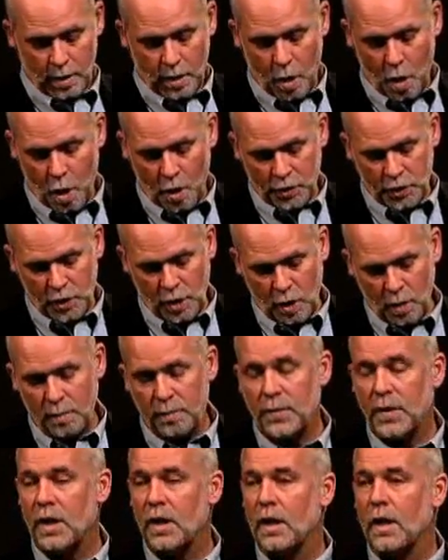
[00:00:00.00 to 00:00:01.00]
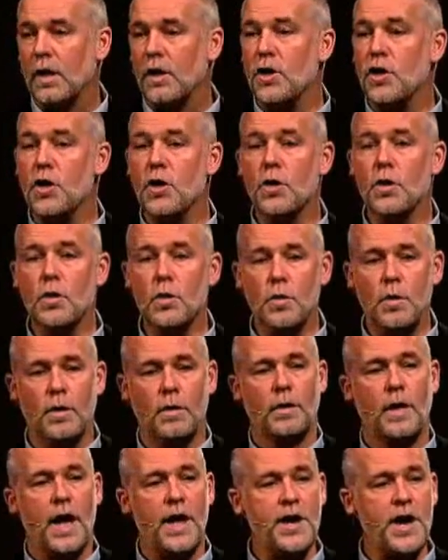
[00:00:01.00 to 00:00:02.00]
Also, new
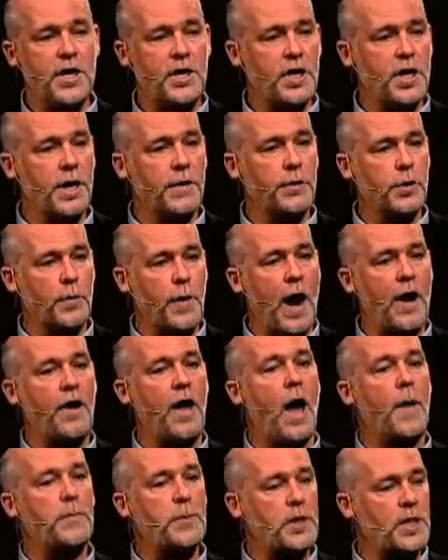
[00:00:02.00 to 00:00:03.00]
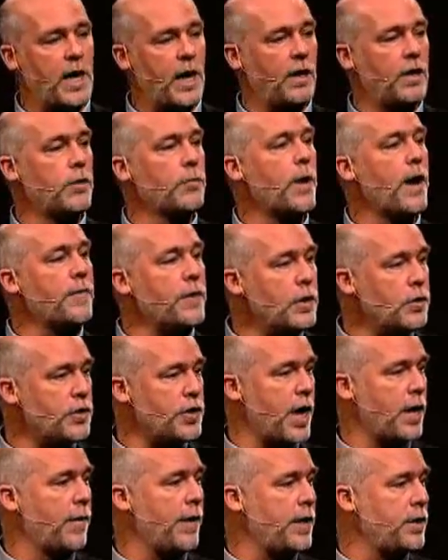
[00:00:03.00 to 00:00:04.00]
initiatives around upsell and revenue
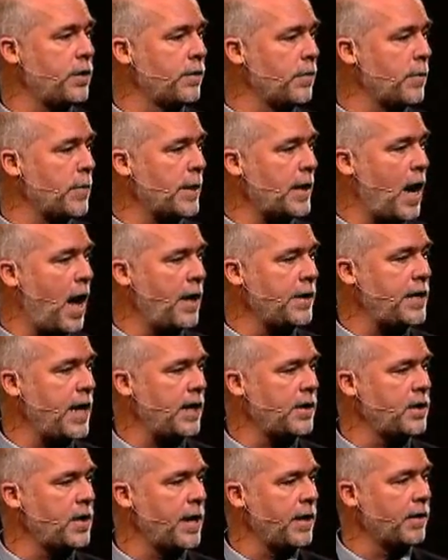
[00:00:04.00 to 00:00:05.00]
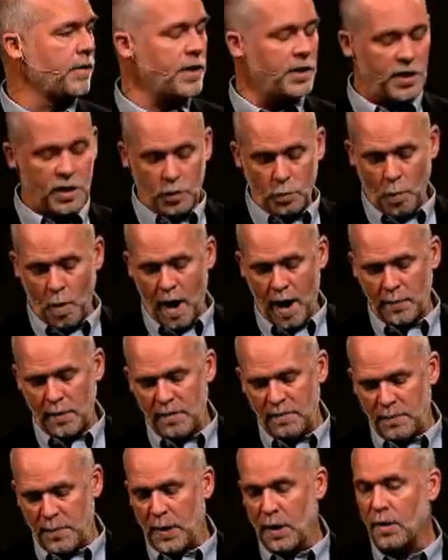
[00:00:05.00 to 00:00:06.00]
generation from the contact center. This is why
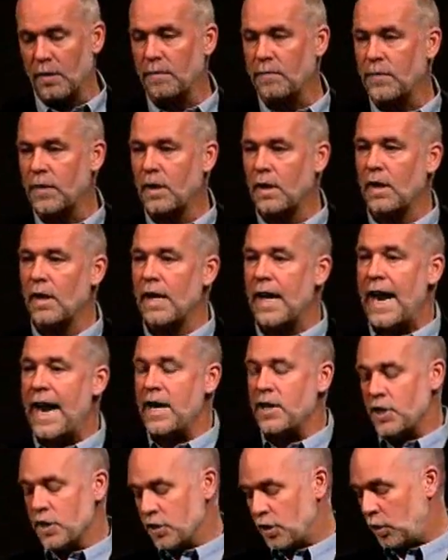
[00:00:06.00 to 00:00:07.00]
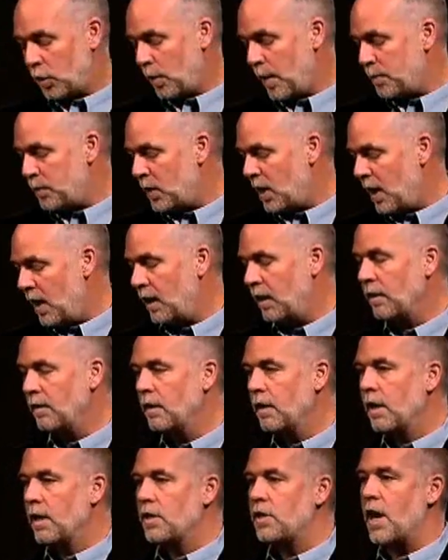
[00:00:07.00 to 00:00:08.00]
we've built agent scripting,
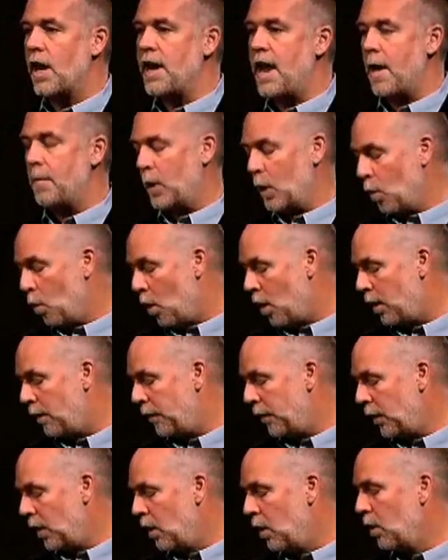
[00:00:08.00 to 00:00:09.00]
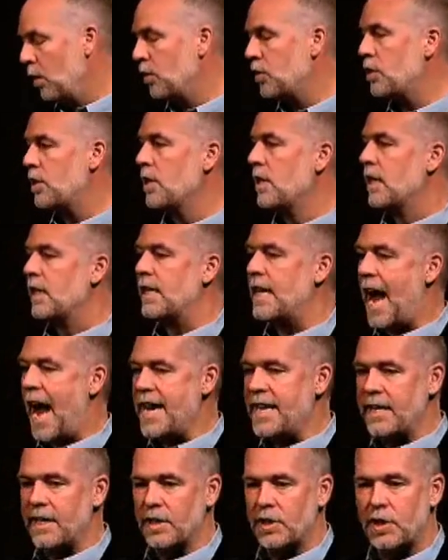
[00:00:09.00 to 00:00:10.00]
dynamic workflows,
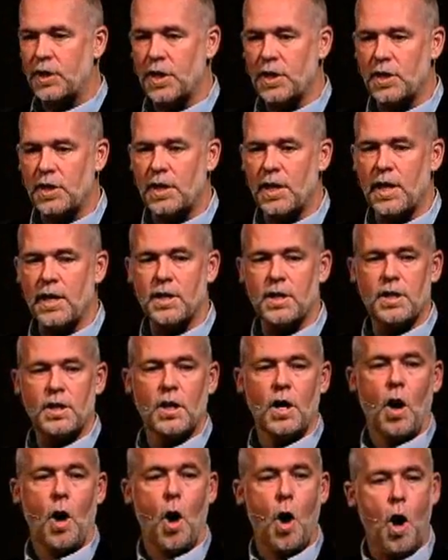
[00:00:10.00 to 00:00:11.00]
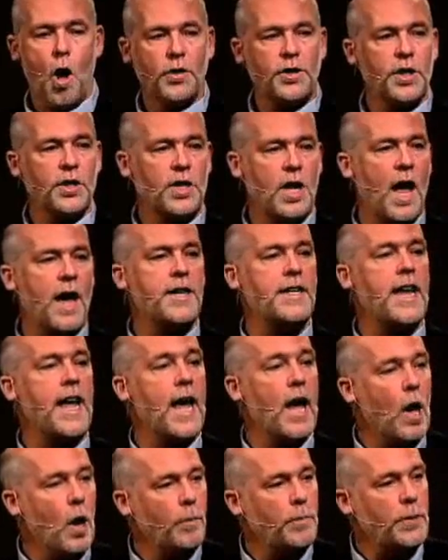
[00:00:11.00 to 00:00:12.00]
guided assistance, all designed to
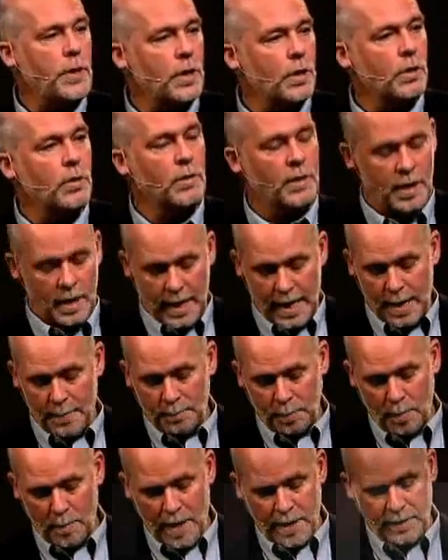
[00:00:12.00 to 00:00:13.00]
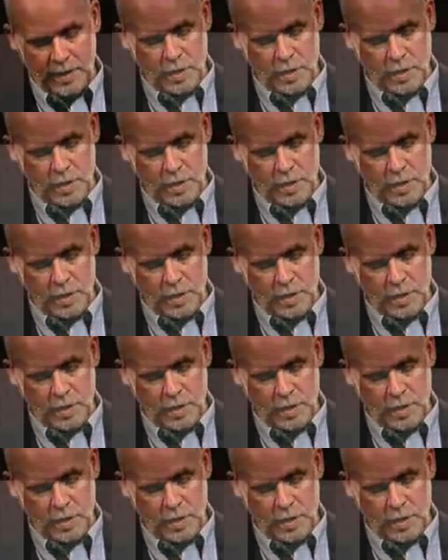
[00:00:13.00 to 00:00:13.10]
help you implement